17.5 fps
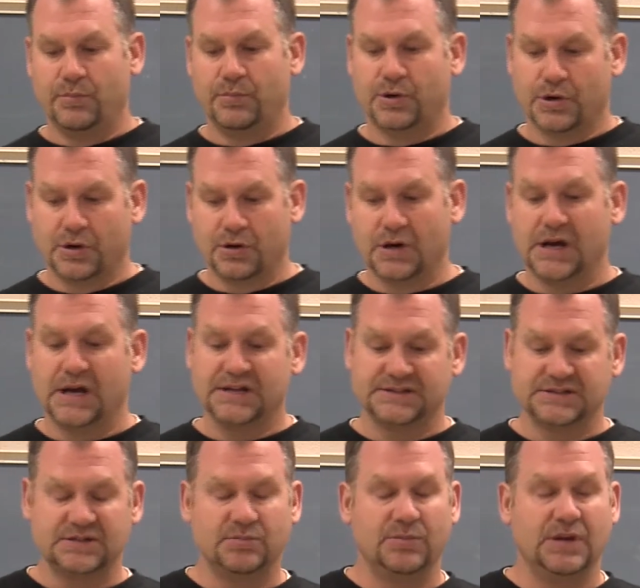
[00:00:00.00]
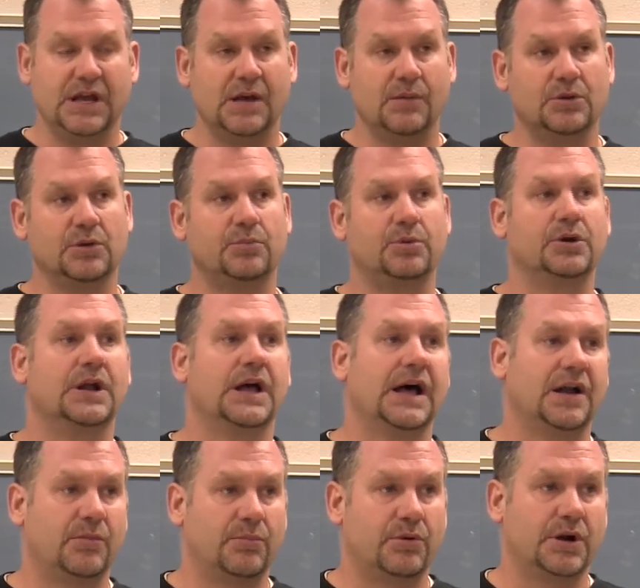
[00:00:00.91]
progressed and be able to put
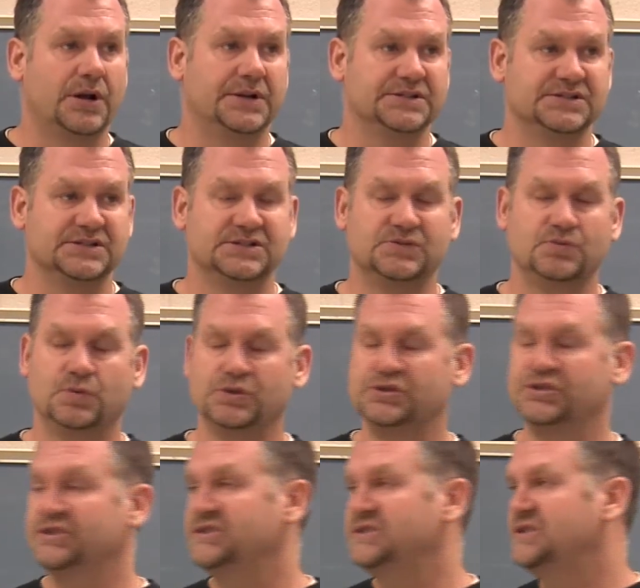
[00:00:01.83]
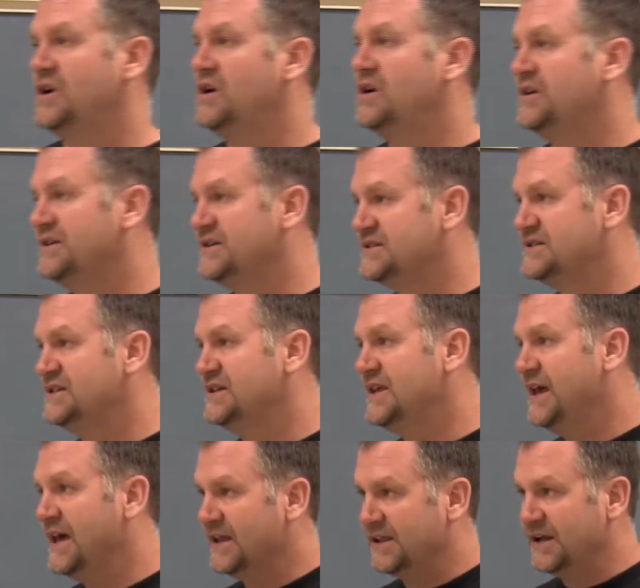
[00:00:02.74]
on apprentices. We're just starting to
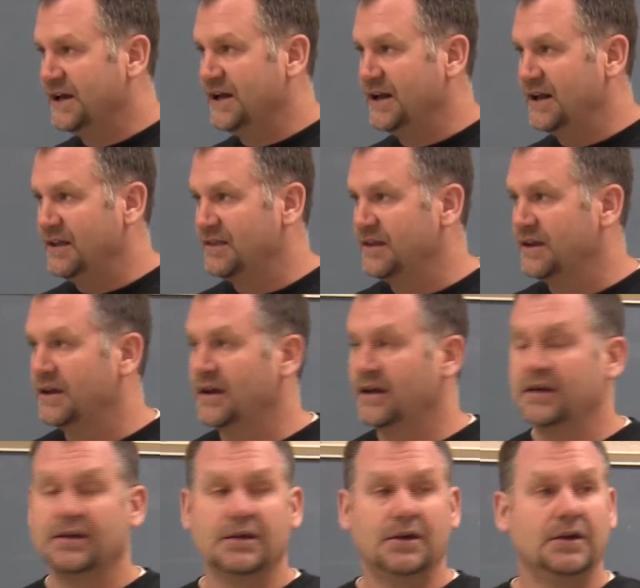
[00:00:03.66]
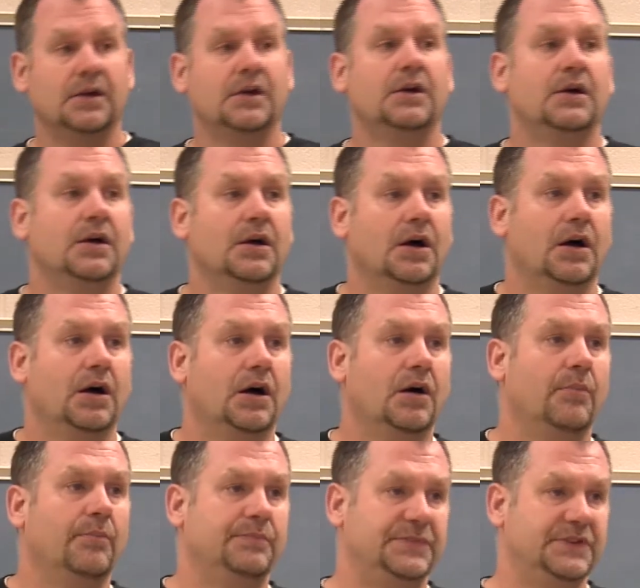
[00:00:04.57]
see that light, I think,
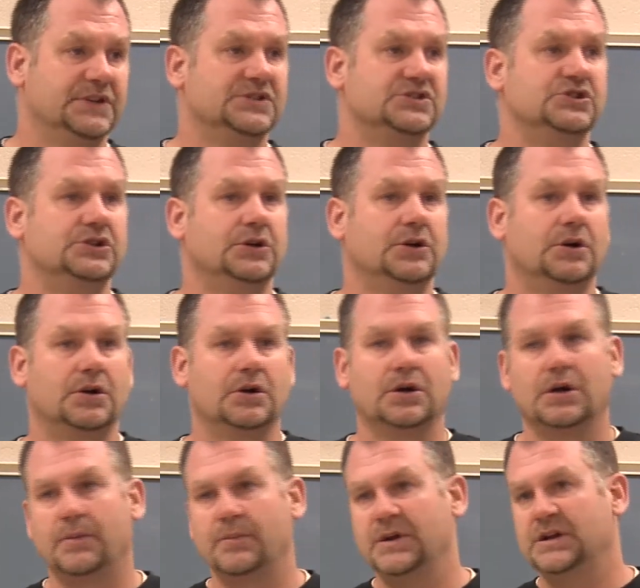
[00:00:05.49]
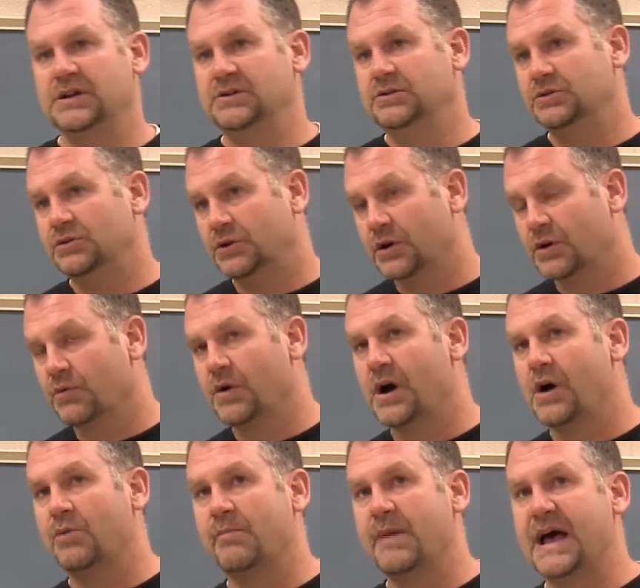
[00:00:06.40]
this year. I mean, you look
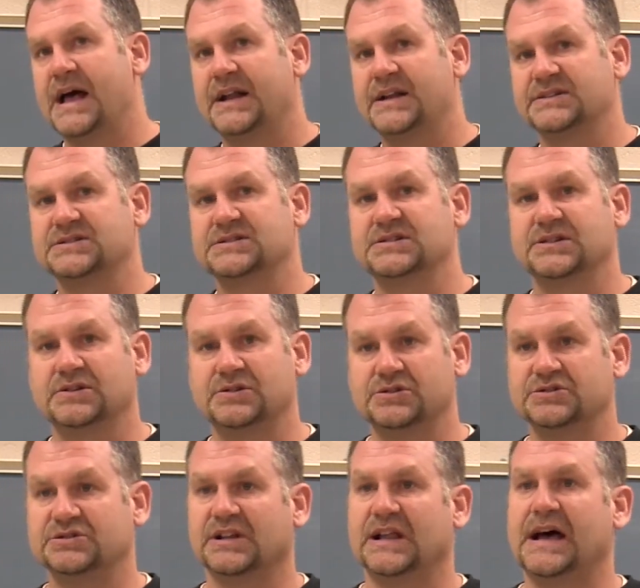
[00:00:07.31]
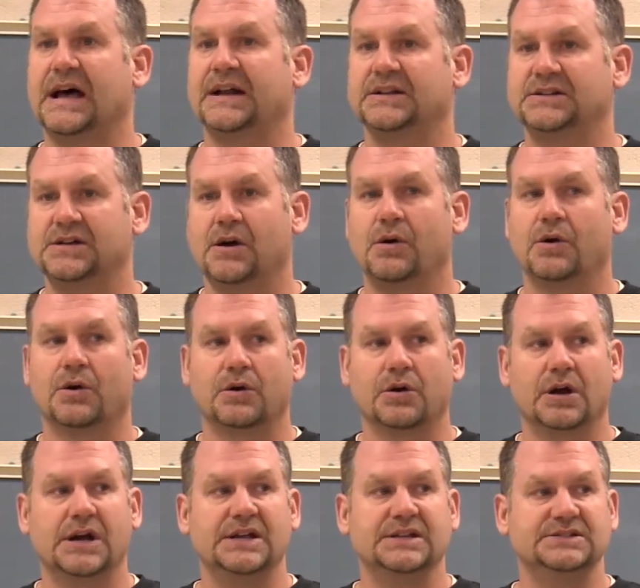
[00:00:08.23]
around Madison, there's a lot of tower
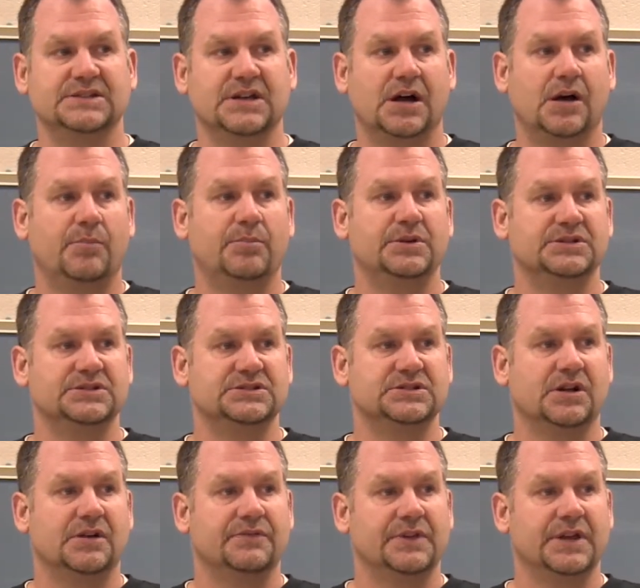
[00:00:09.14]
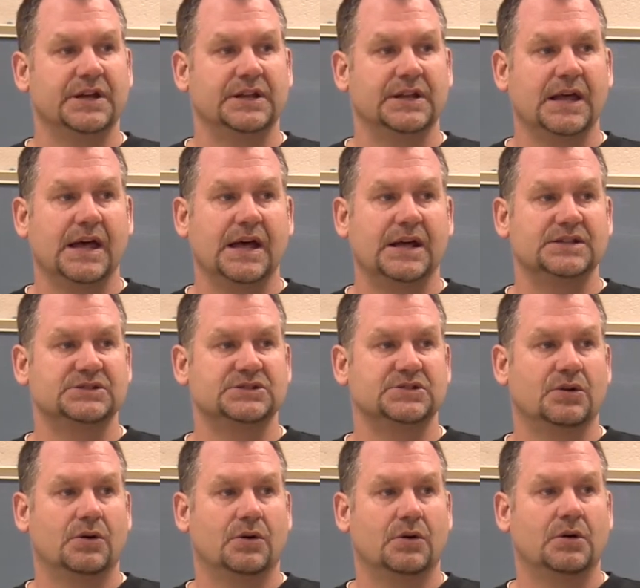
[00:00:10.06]
cranes up and stuff like that.
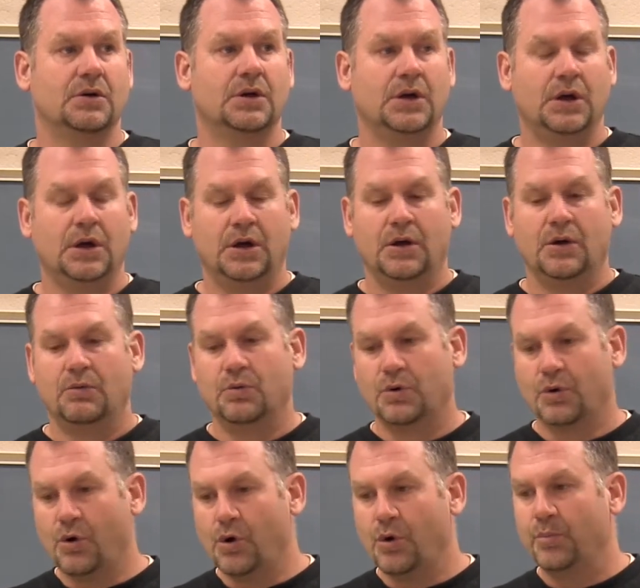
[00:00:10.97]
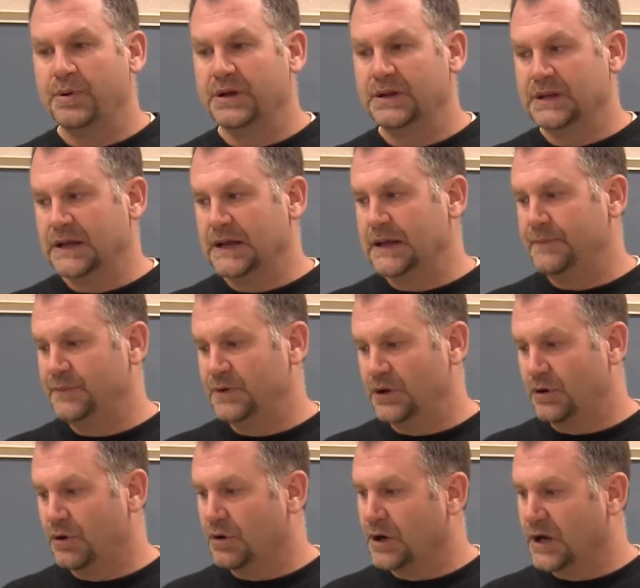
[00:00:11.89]
So we're hoping that,
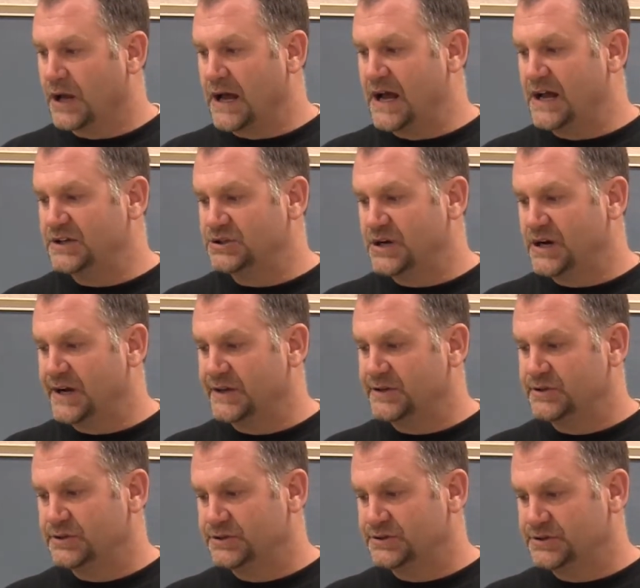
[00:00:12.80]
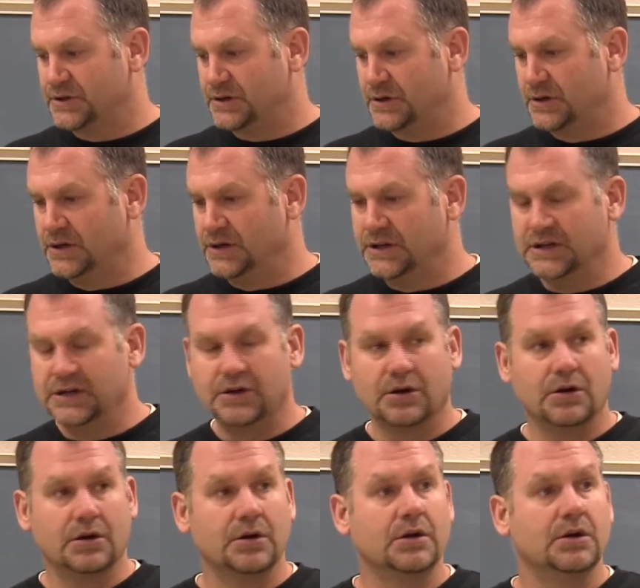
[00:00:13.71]
our contractors are
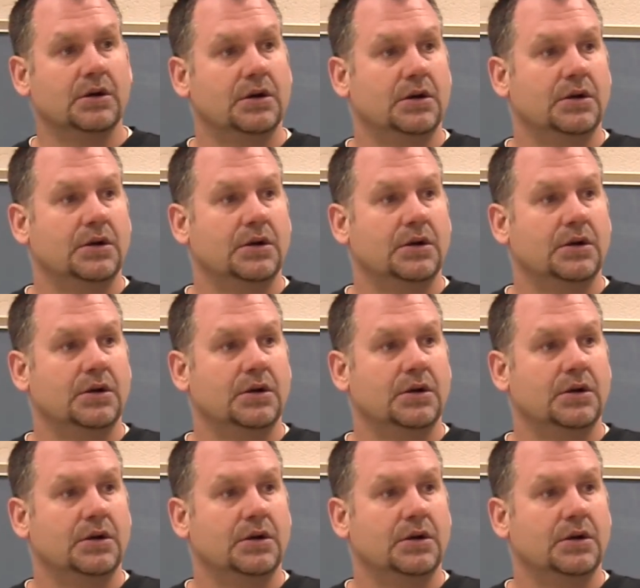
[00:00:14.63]
eager